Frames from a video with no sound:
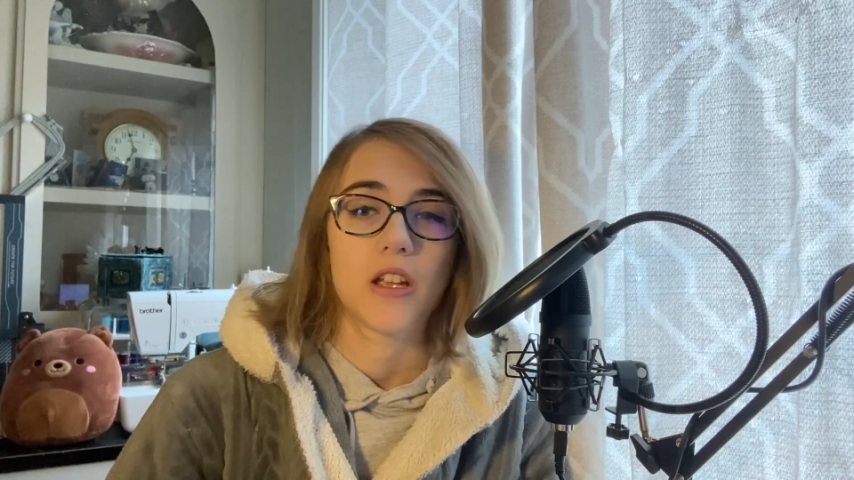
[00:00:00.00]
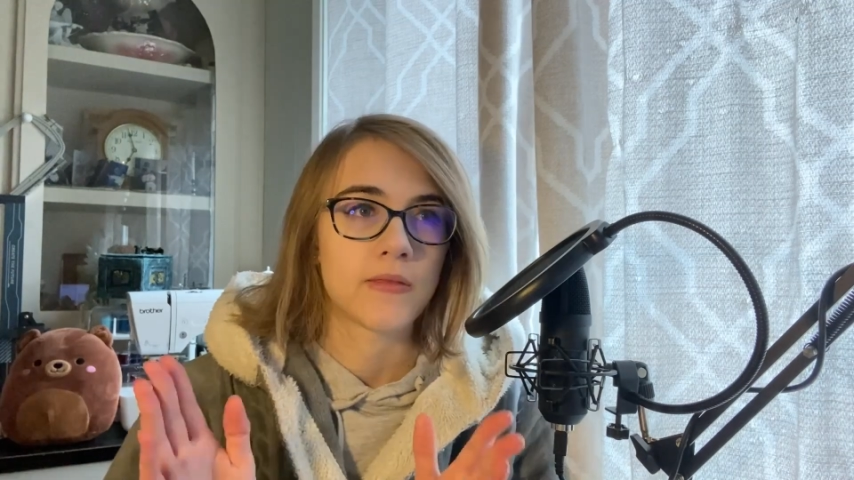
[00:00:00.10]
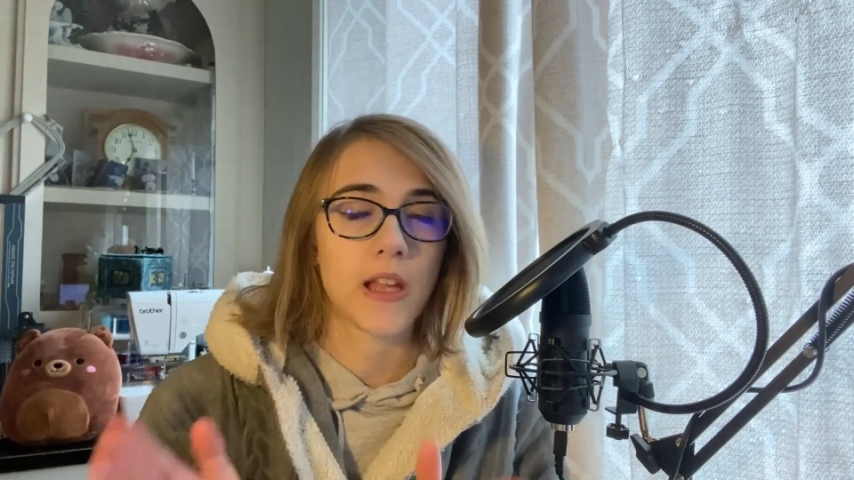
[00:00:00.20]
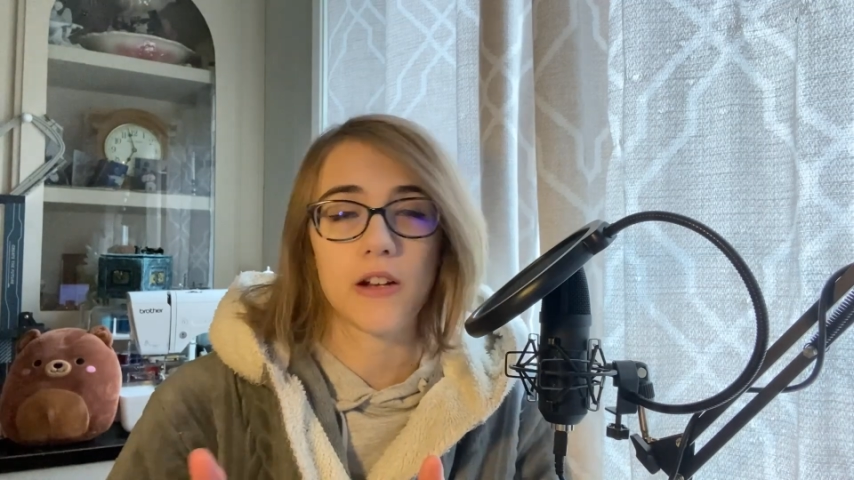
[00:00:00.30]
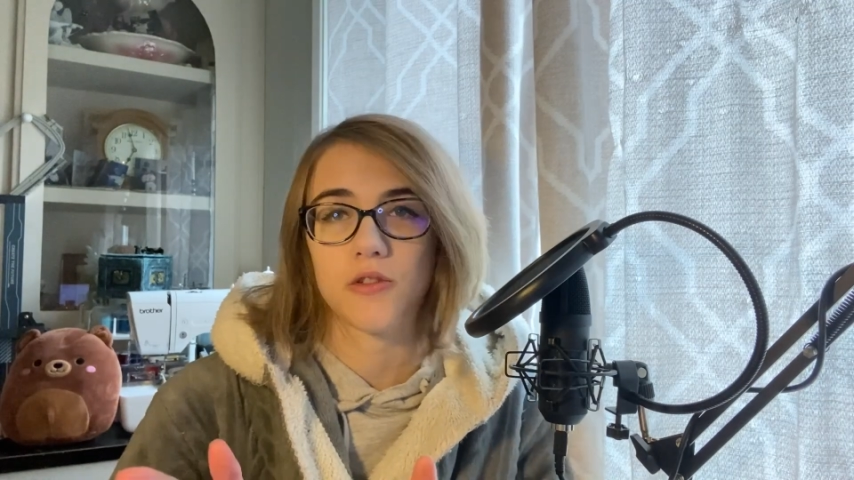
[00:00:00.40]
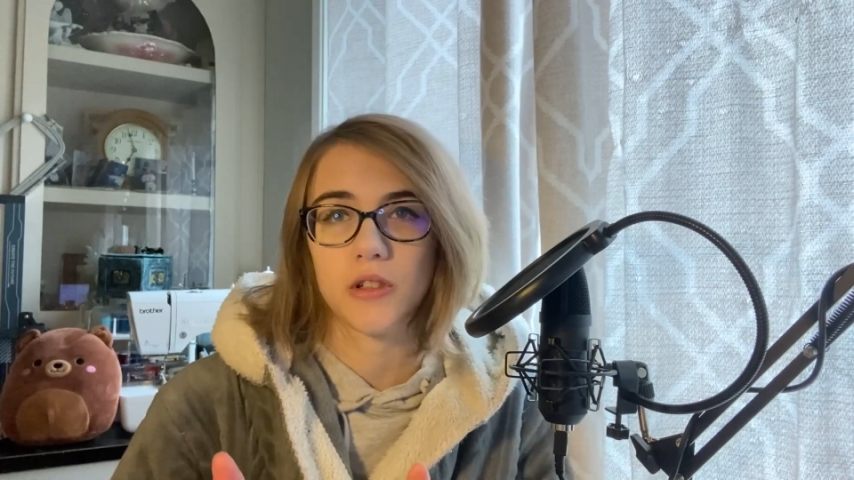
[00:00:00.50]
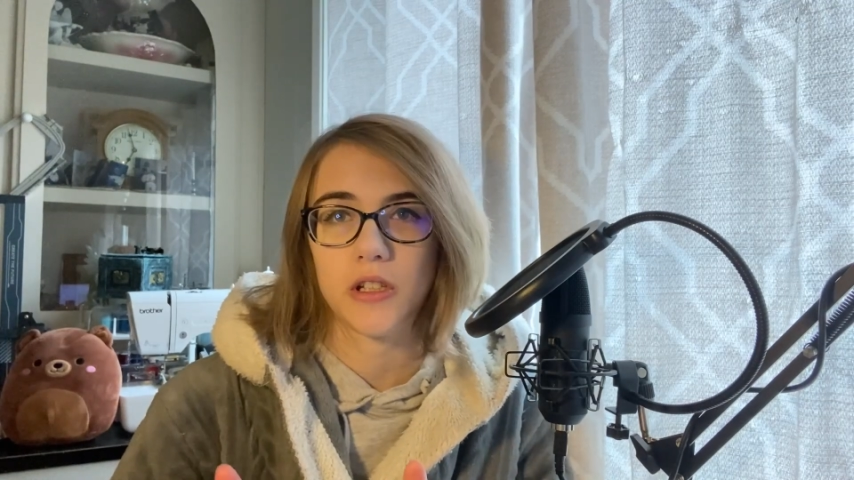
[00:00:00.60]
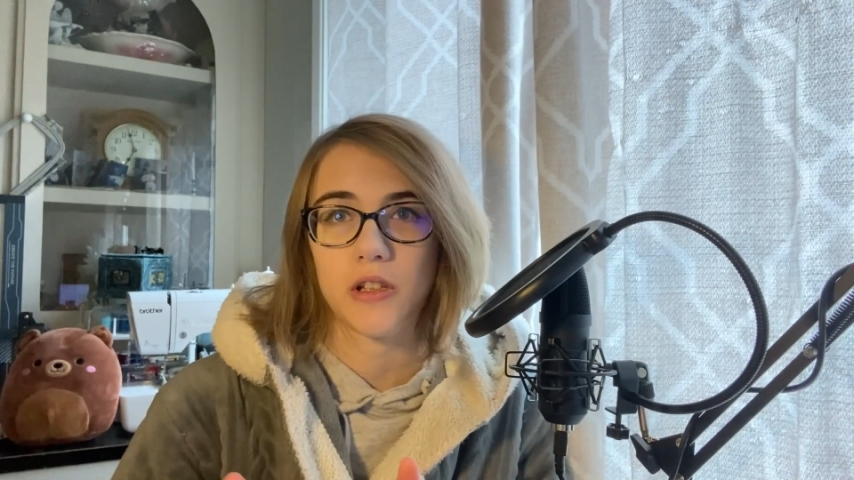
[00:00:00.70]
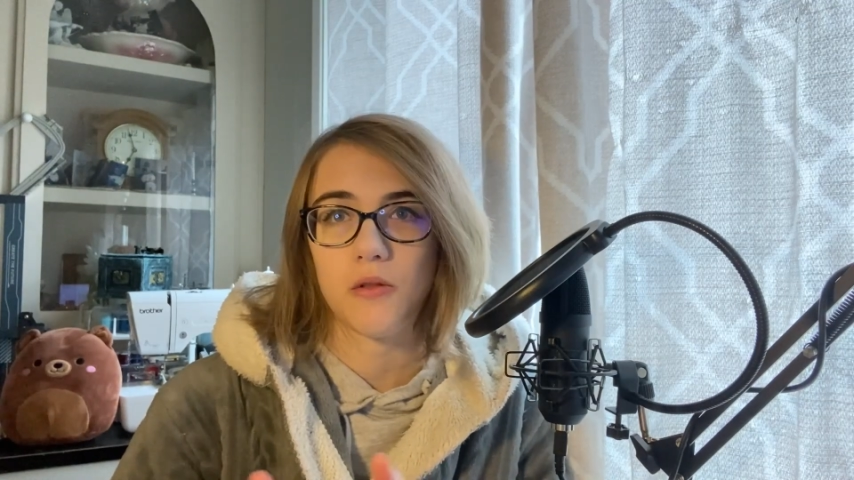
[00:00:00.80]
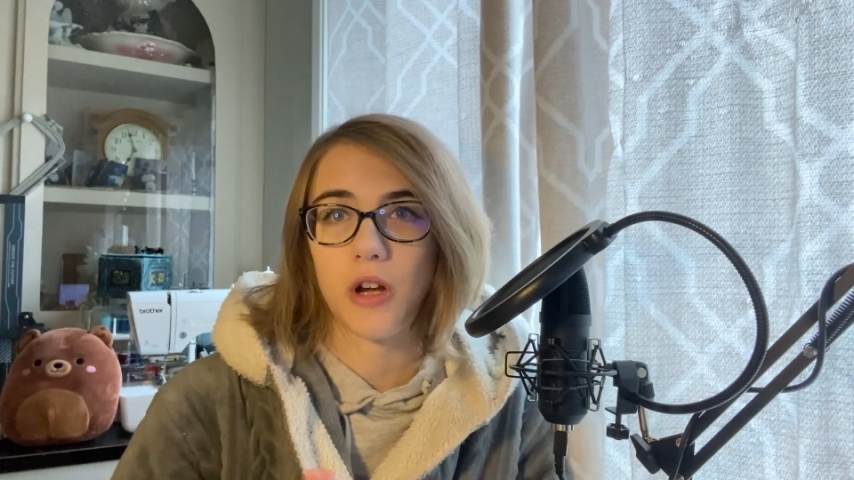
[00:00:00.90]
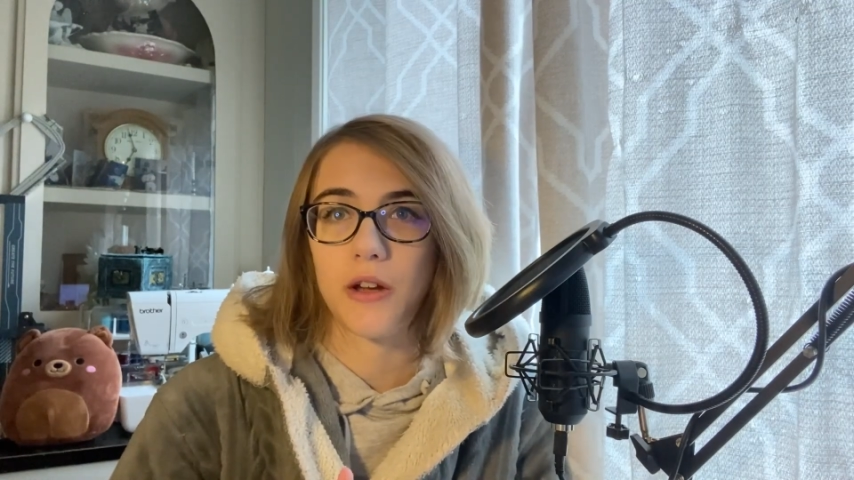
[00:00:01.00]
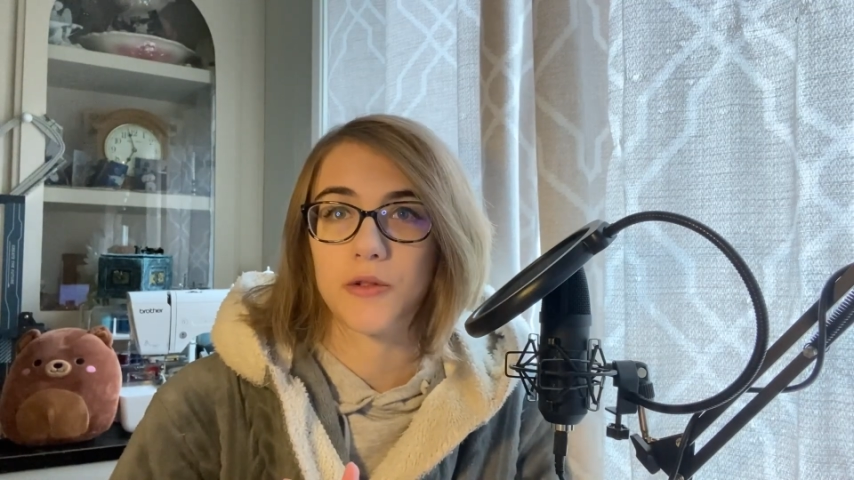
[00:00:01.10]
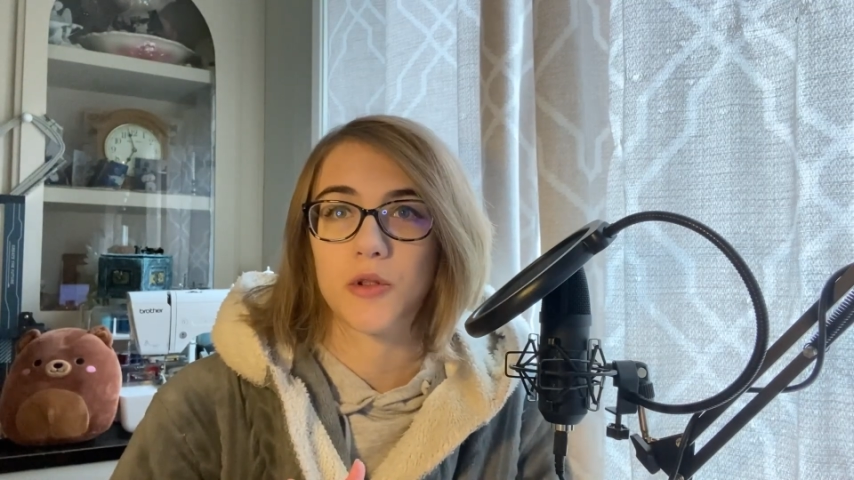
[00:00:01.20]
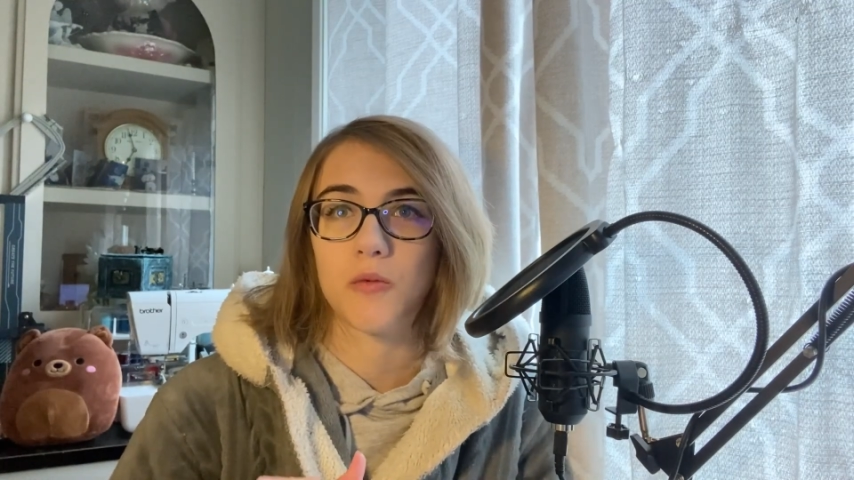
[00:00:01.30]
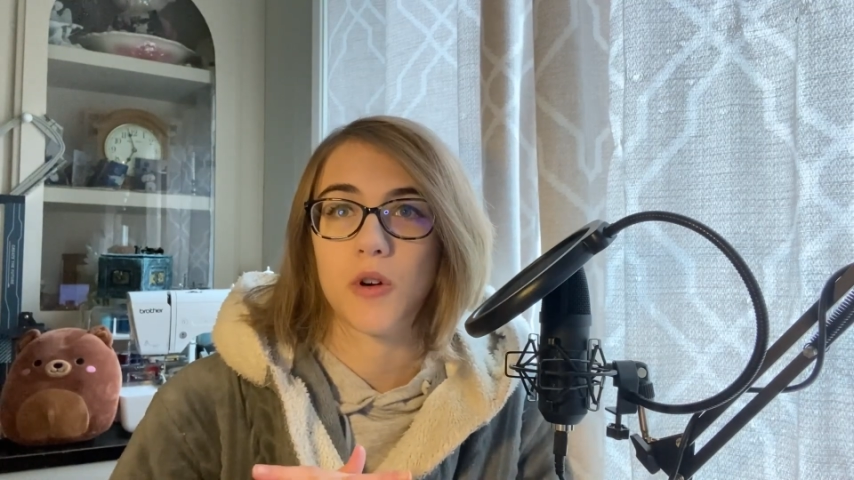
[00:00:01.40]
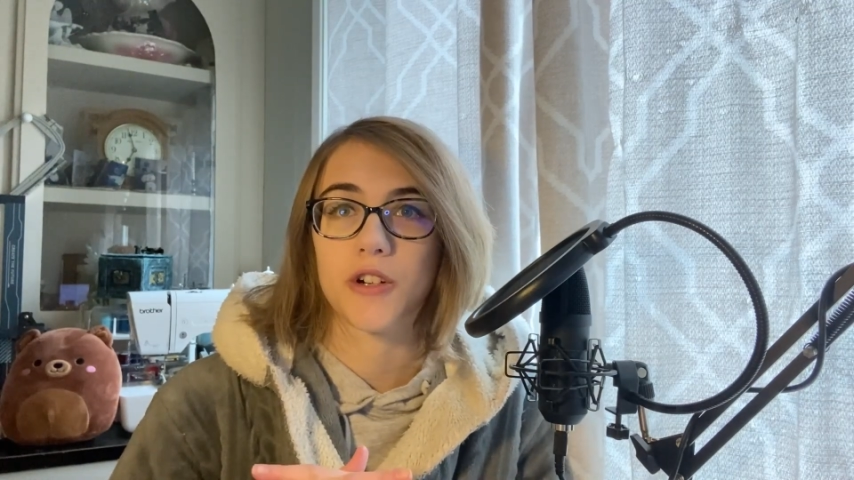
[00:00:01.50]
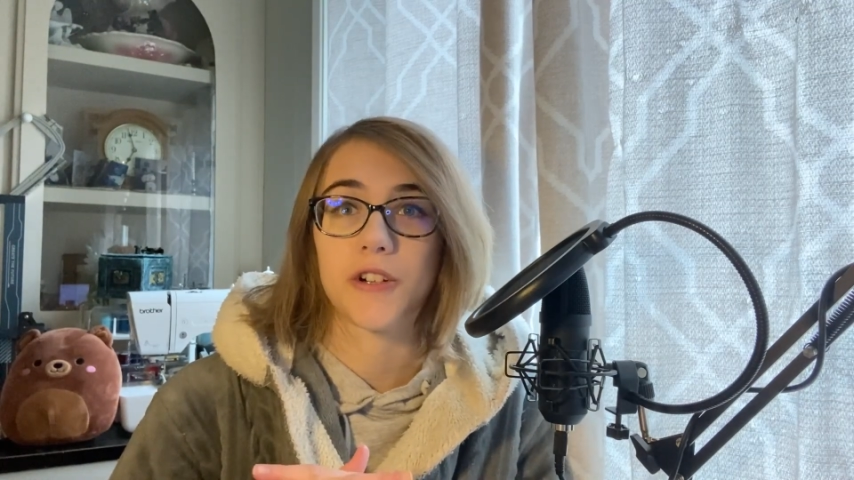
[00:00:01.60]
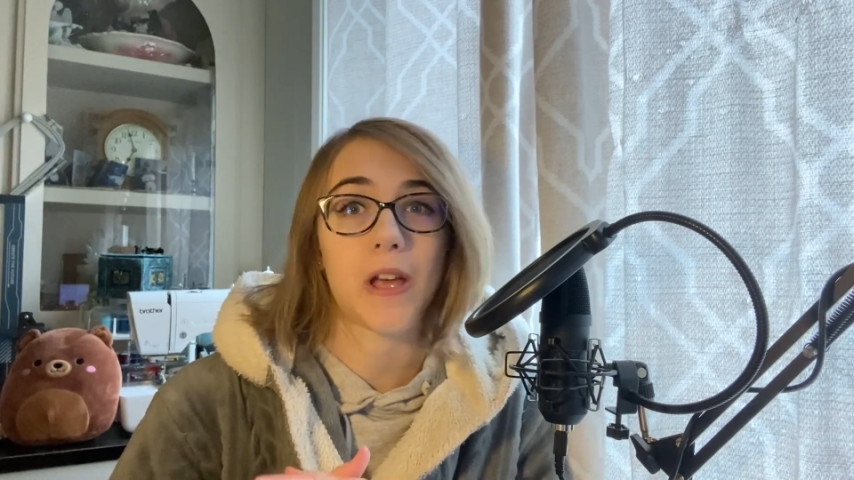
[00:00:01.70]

Naturally, I also wanted an